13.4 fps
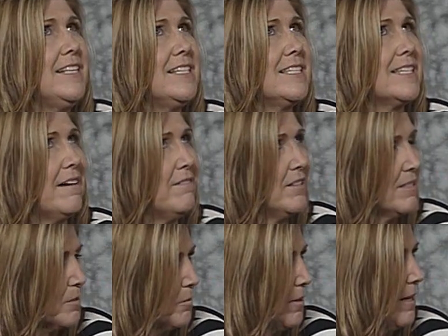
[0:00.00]
87
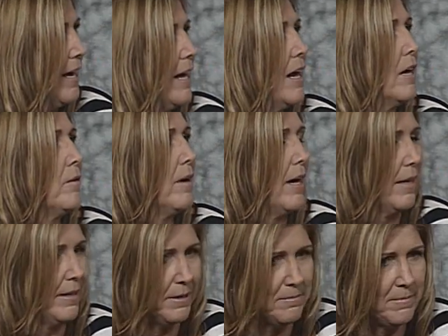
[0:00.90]
is okay, when I got right, out of.
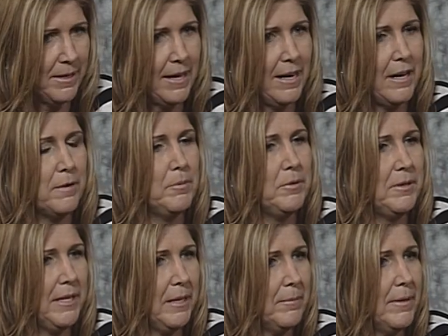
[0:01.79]
I, yep, I got out of
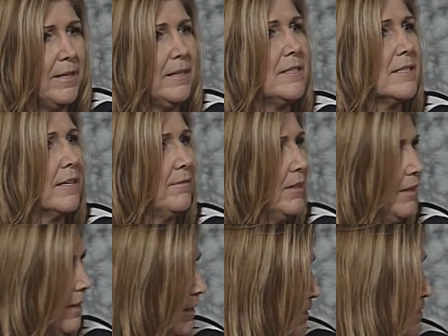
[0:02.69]
boot camp in 87
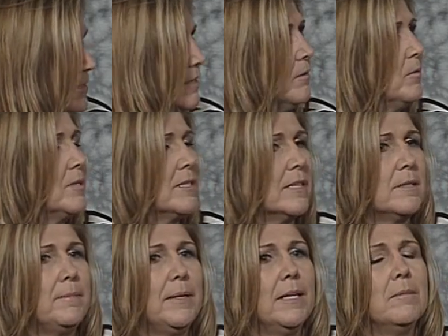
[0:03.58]
in AIT and went down to mm-hmm.